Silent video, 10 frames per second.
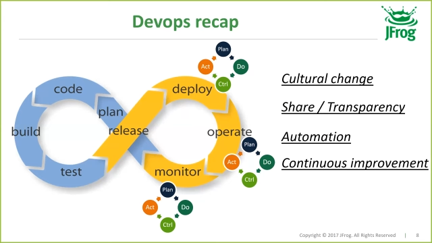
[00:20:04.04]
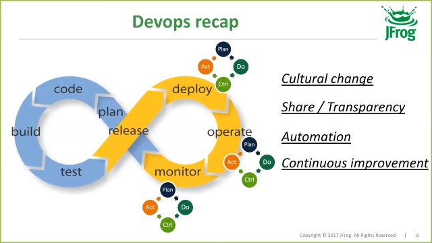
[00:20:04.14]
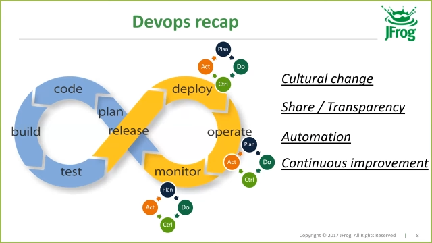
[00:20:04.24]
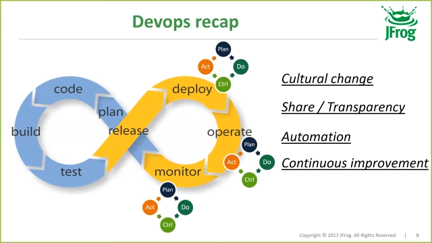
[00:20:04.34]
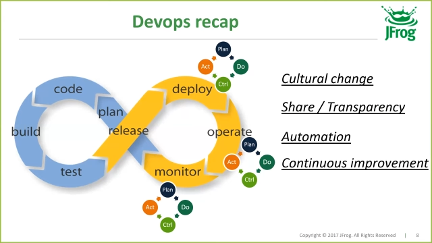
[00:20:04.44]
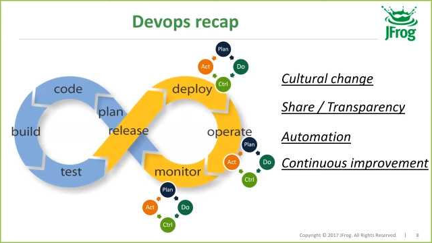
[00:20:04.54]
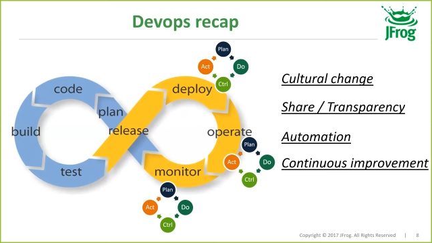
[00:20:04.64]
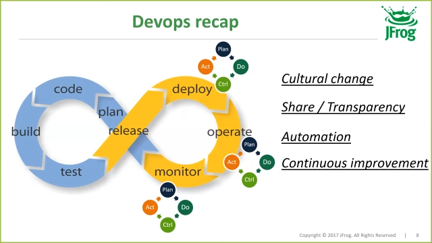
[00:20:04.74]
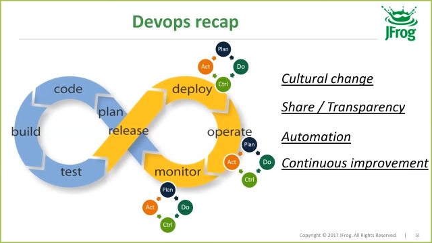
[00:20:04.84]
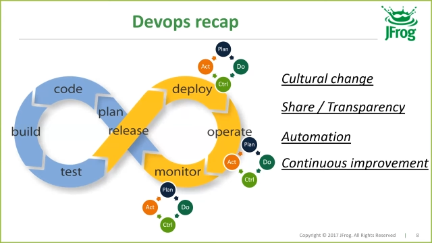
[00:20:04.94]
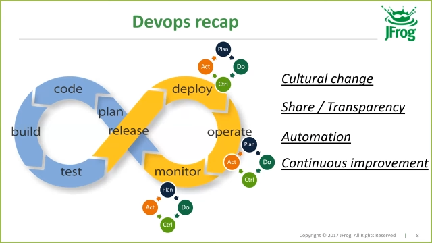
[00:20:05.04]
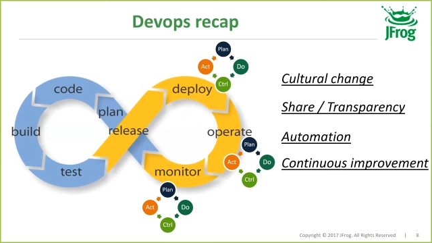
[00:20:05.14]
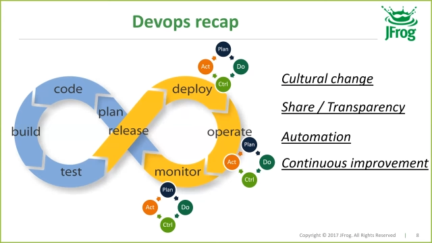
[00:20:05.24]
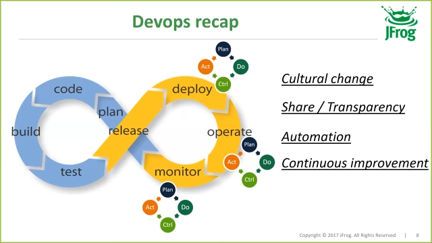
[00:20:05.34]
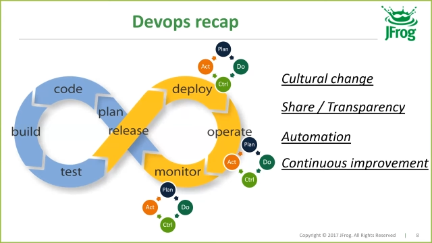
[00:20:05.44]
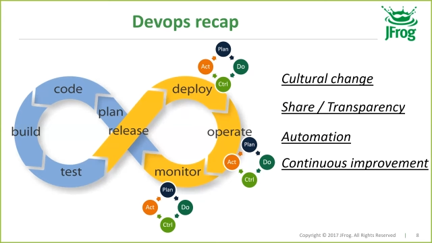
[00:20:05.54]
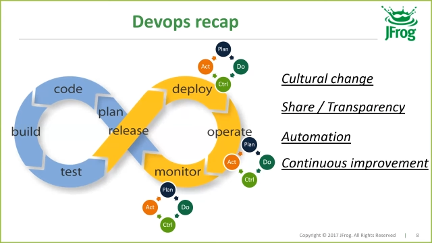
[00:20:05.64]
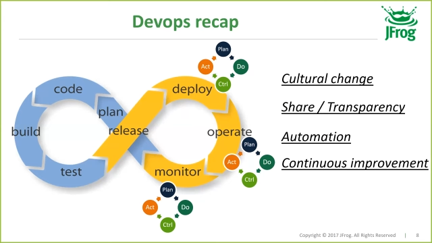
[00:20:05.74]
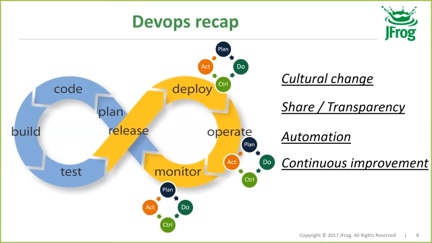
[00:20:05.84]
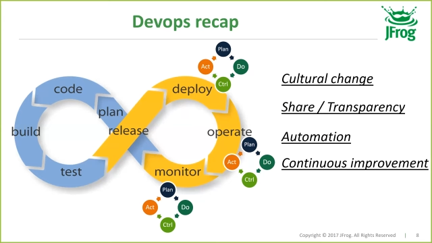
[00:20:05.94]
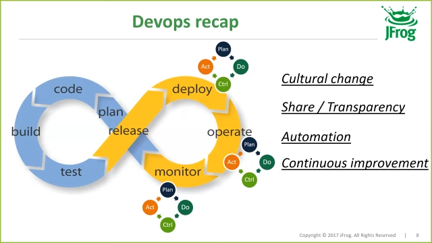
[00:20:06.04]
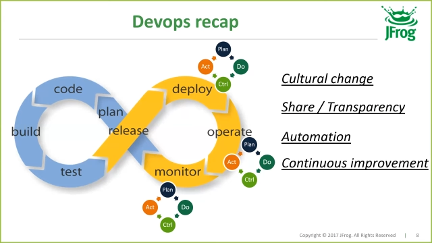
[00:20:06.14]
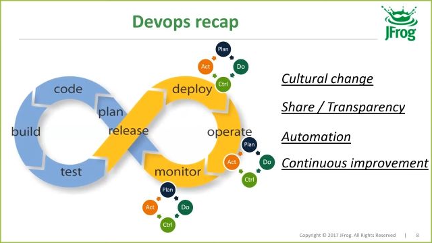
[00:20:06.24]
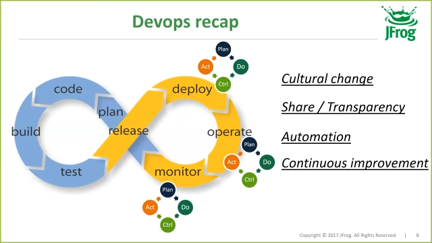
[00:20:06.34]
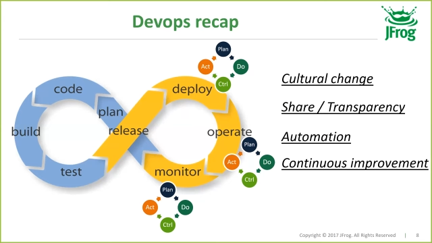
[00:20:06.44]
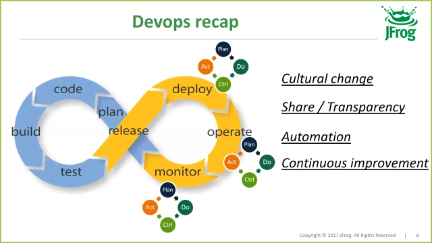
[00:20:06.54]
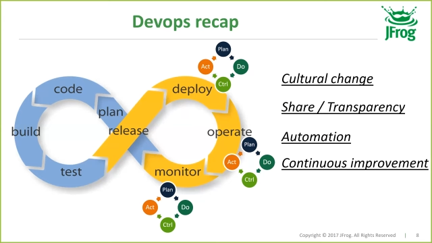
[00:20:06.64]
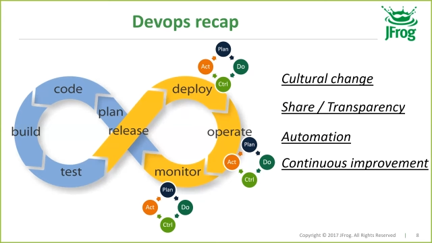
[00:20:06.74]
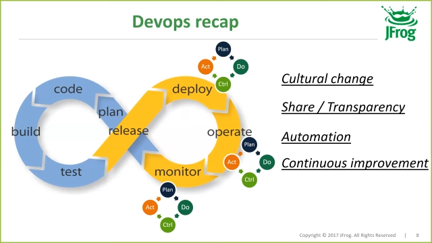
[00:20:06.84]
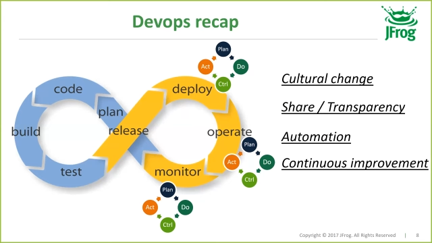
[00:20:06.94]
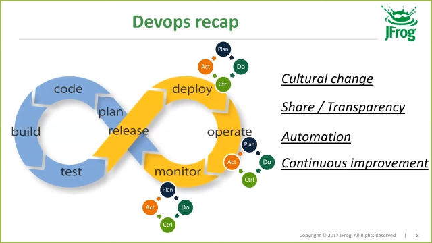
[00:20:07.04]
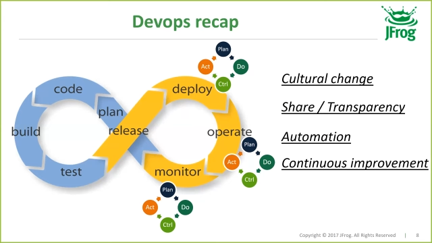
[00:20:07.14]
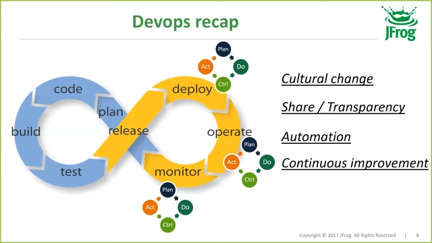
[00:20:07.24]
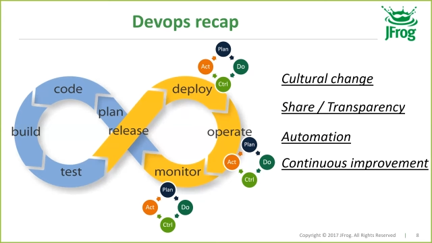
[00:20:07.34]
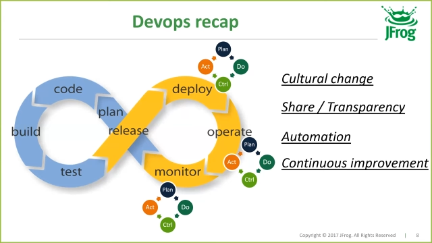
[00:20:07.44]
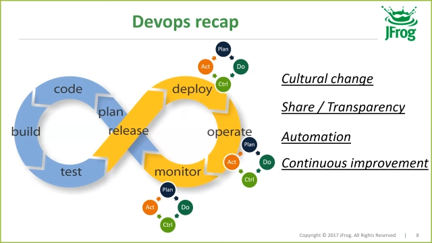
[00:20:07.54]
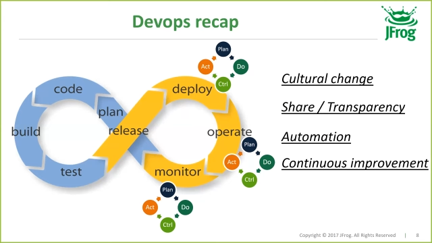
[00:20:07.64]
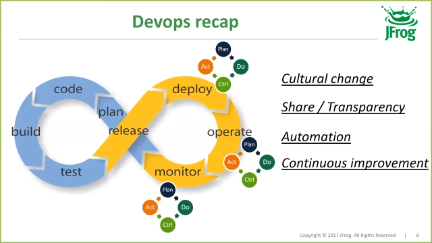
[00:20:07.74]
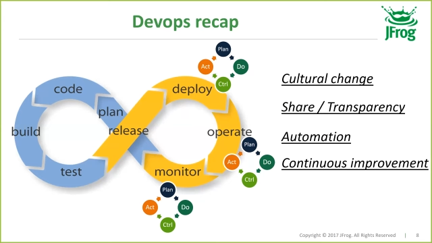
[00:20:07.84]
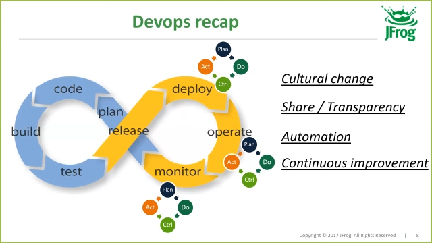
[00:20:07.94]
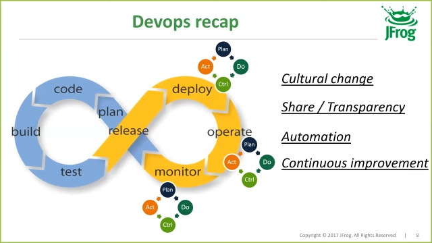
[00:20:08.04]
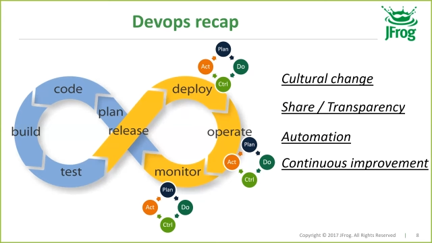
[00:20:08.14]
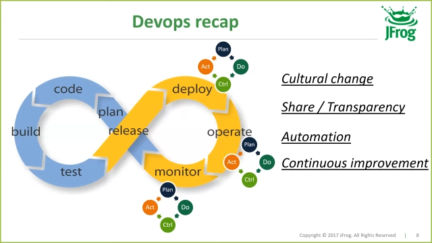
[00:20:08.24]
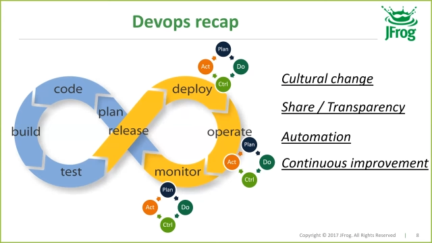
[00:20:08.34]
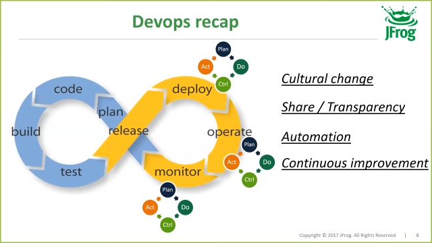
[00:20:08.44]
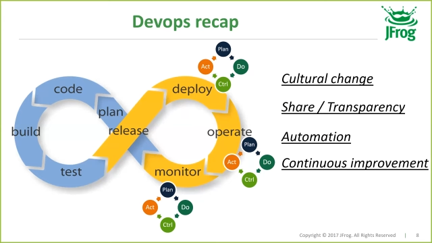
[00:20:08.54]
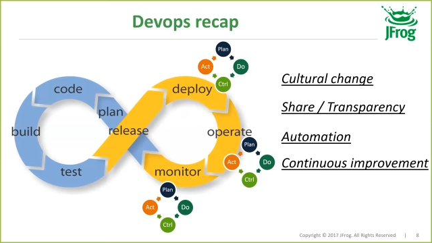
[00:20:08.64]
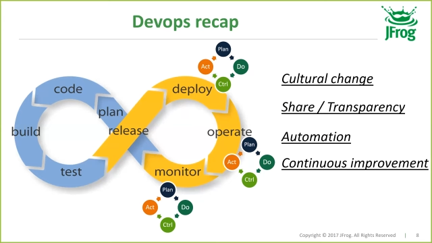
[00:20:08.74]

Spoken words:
No face is visible, so there are no lips to read.